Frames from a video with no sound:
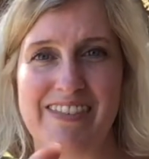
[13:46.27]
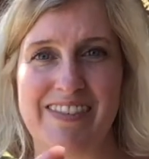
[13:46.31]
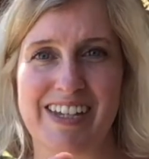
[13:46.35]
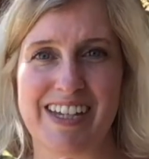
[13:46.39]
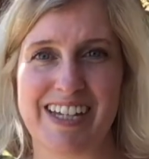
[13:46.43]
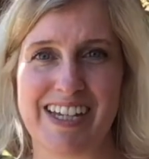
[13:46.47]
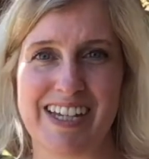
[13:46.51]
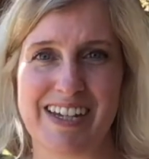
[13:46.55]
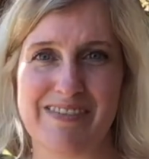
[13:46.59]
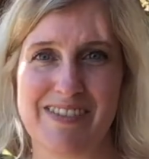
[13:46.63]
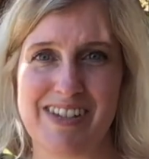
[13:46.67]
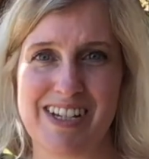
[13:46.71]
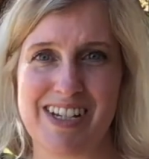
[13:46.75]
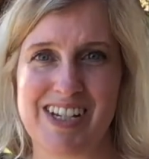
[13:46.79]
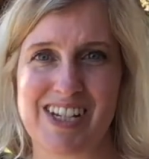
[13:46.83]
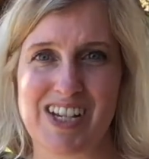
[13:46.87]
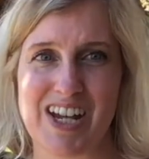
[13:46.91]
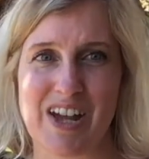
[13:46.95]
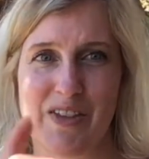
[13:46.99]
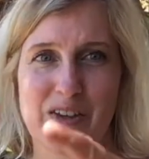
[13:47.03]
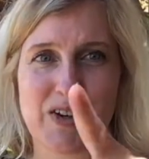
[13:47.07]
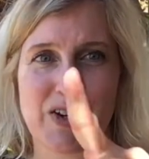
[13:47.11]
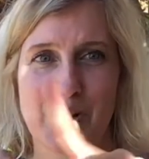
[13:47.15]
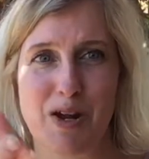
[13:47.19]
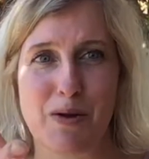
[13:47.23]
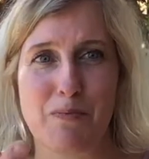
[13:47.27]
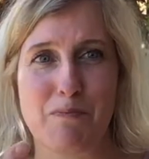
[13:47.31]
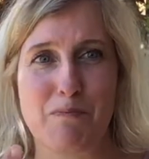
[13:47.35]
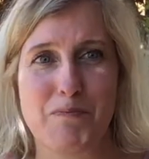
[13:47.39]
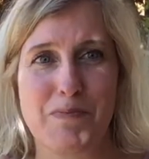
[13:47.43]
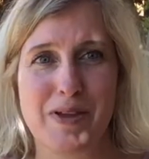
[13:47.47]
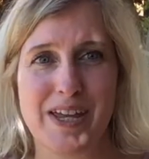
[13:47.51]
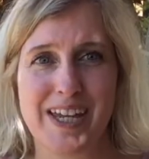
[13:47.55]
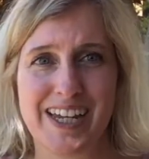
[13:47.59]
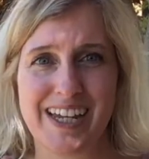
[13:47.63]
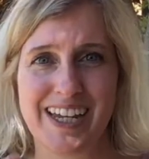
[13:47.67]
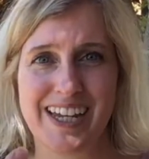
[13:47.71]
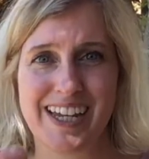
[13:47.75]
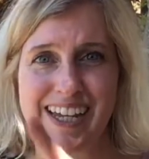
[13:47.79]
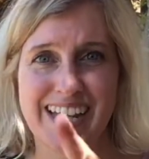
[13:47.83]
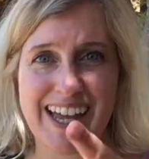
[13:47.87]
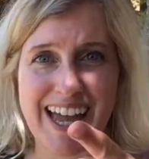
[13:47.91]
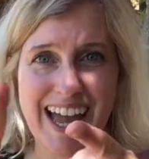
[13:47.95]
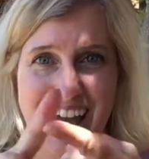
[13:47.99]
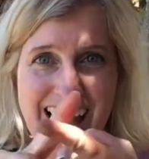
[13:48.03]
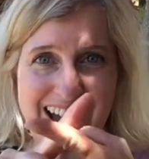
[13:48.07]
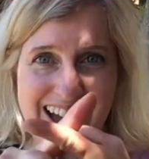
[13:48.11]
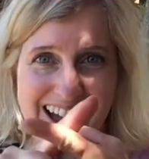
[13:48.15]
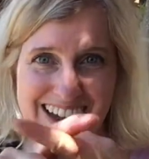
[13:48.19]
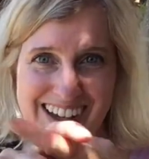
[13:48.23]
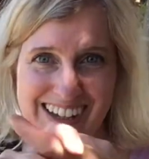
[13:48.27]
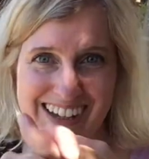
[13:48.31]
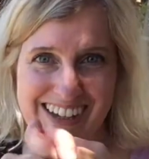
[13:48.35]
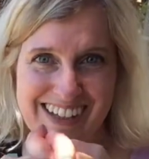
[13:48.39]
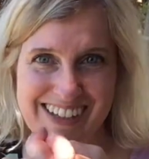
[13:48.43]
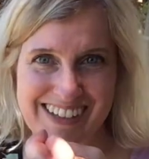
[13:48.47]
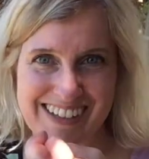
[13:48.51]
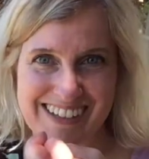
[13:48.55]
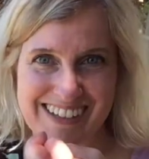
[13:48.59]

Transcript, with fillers: to give each other a big hug.